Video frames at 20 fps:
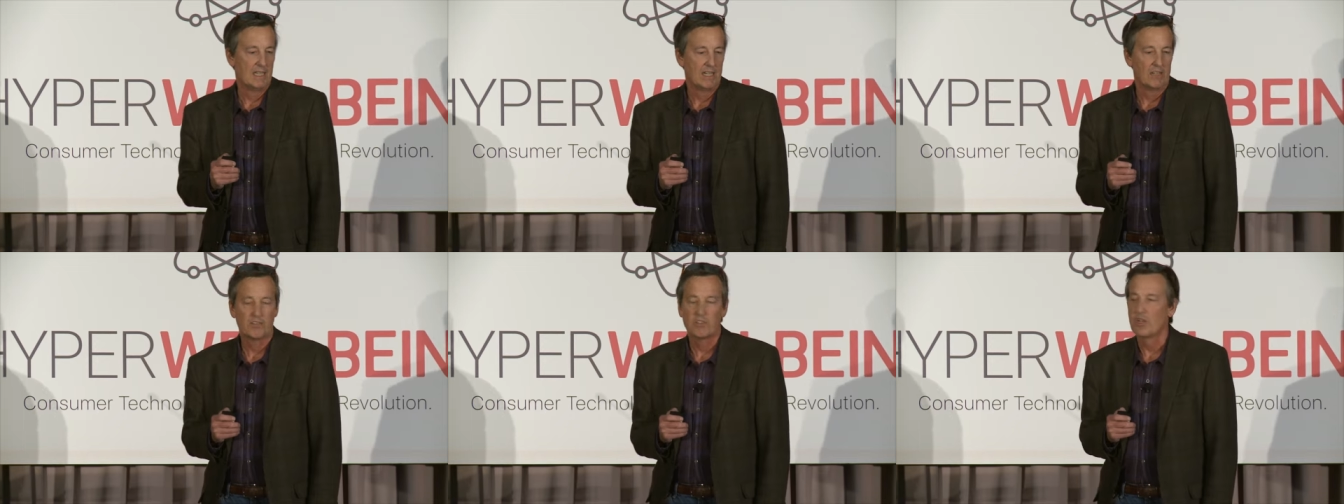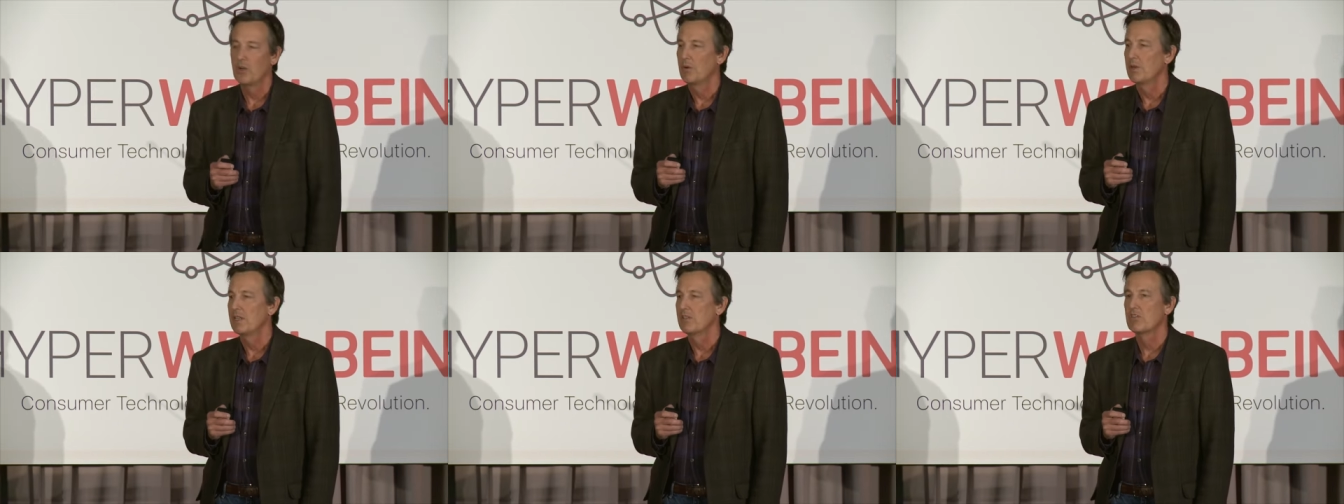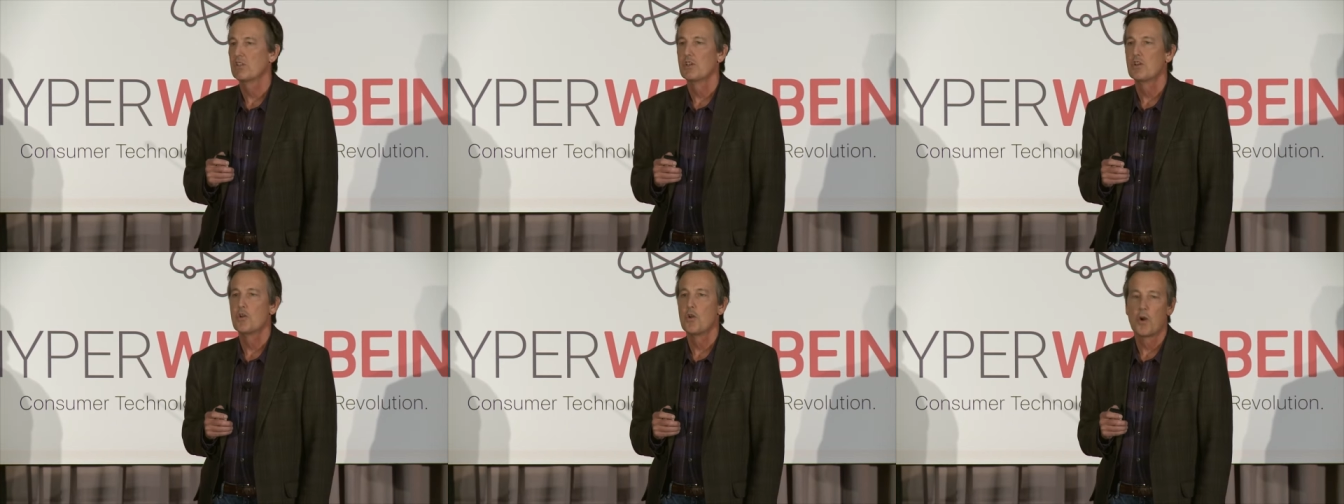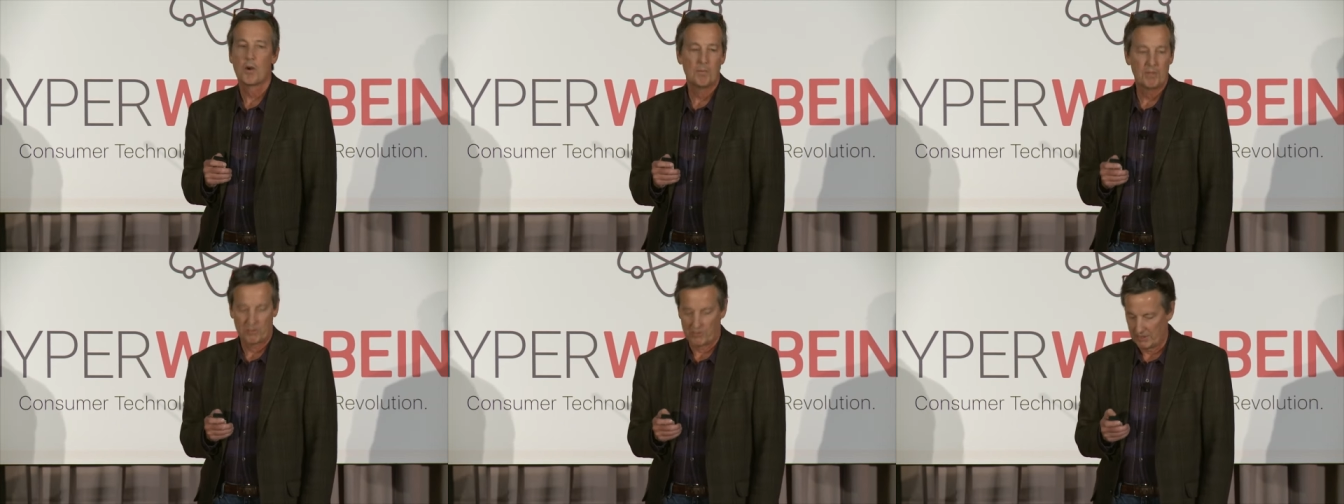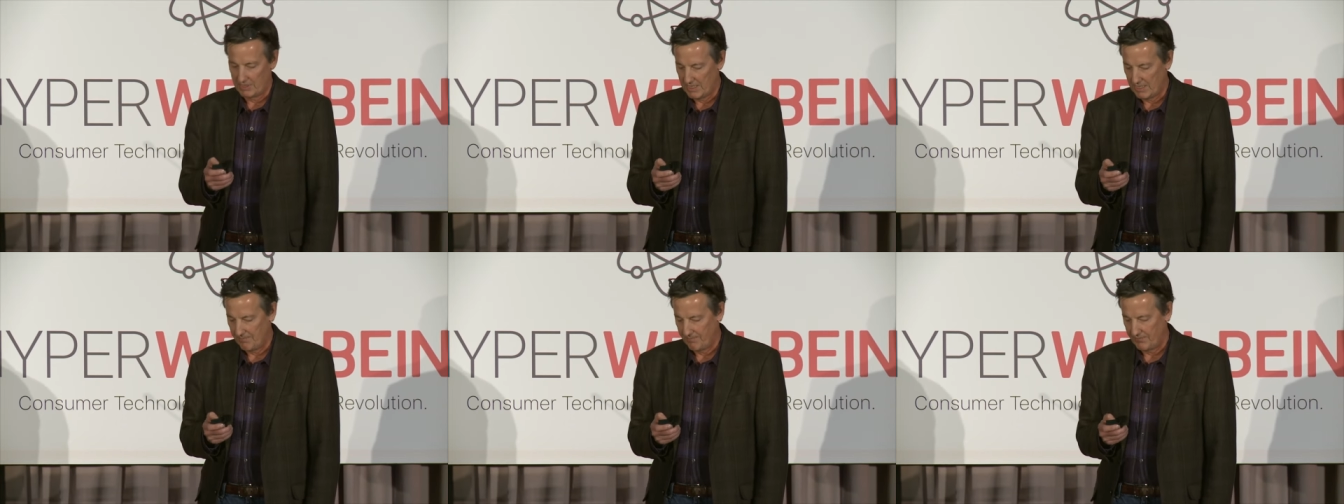And so it's an
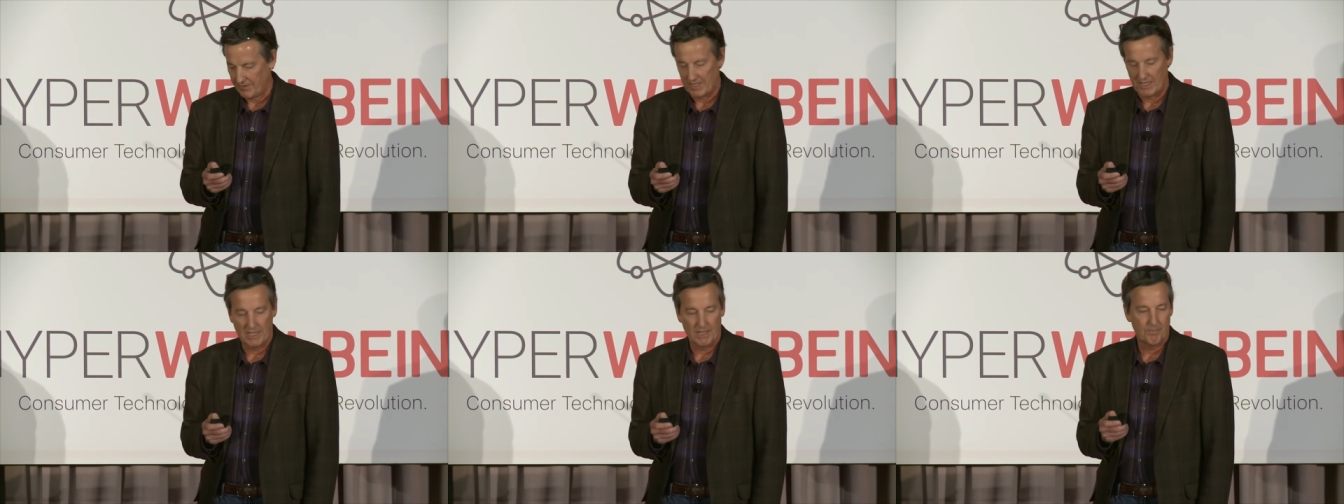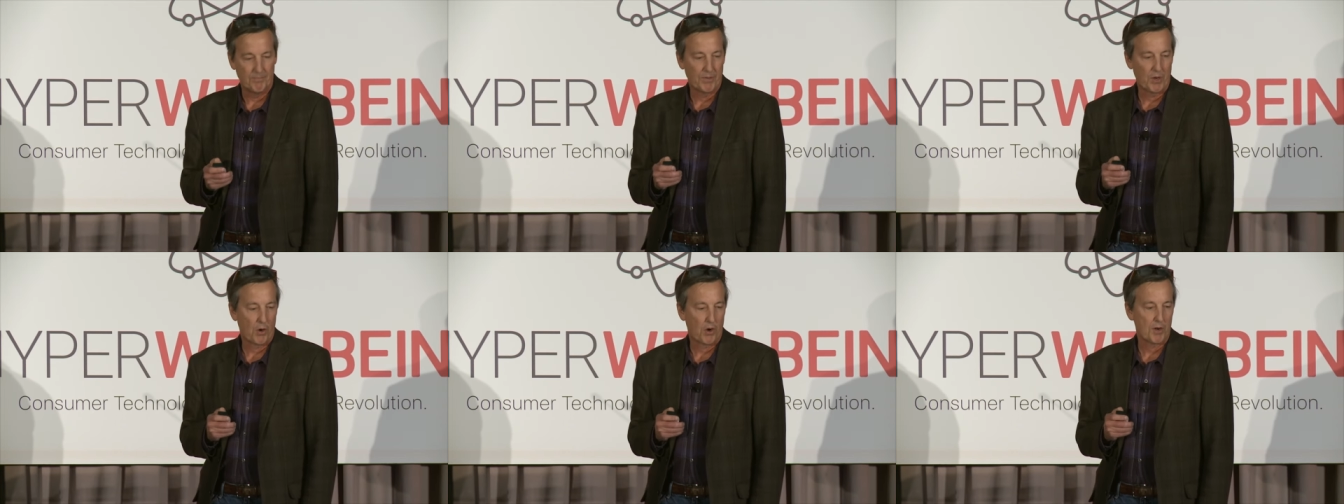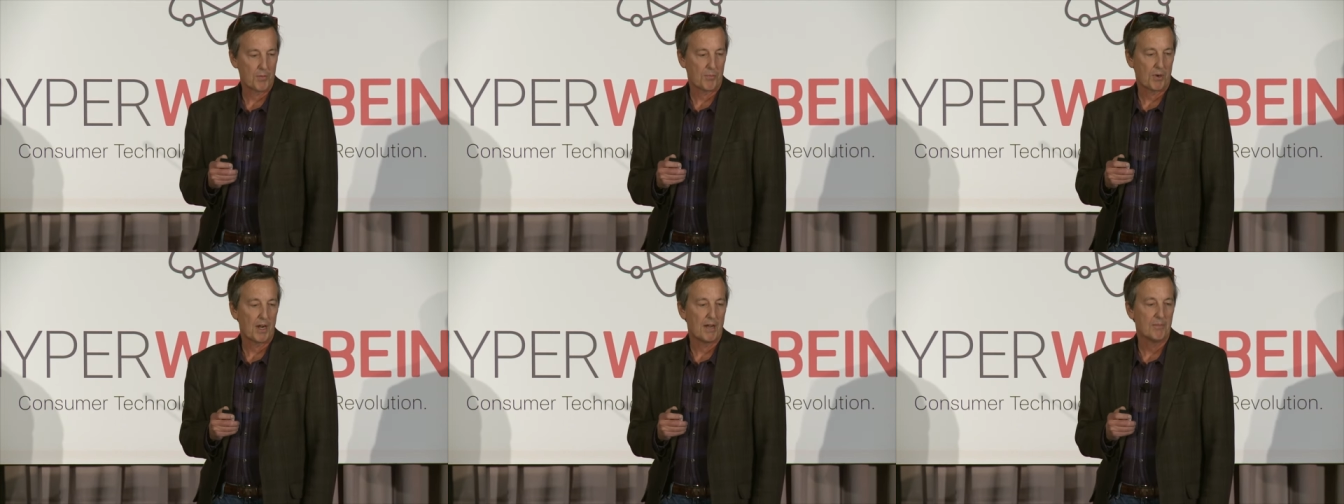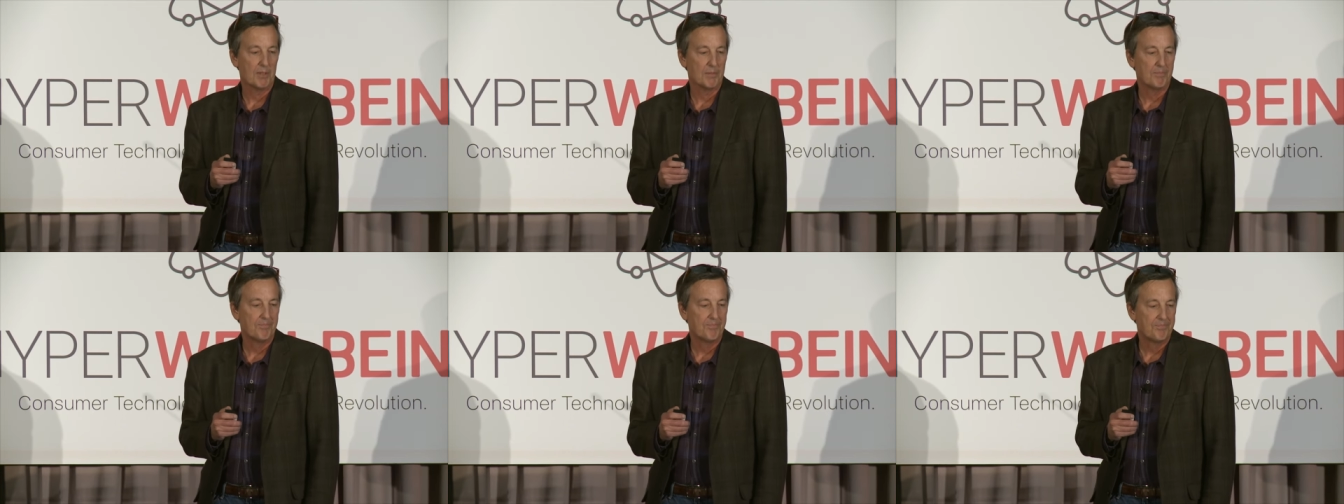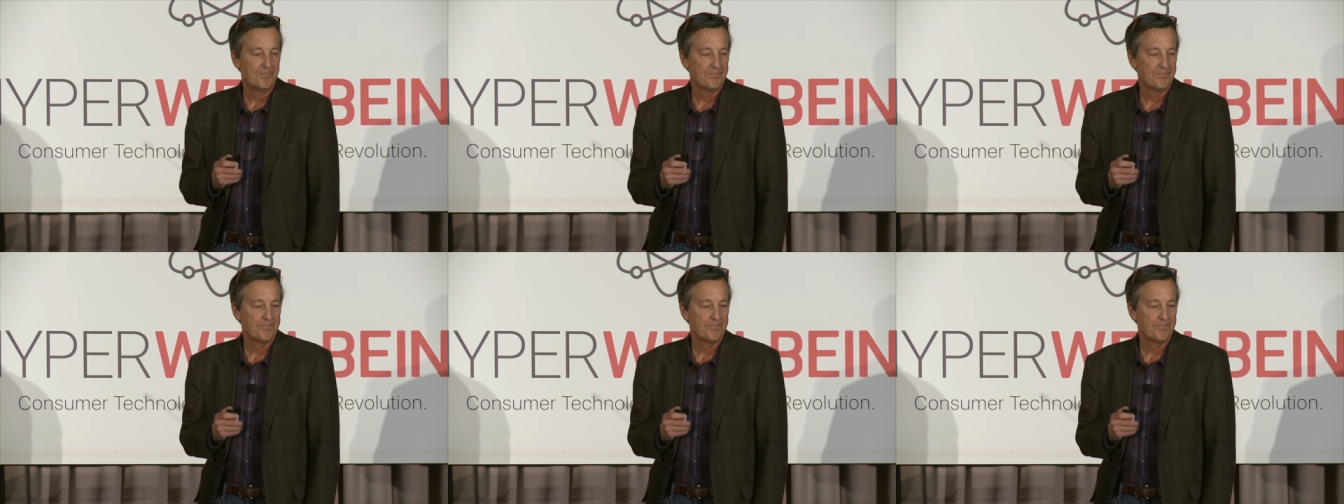enormously um, hard problem.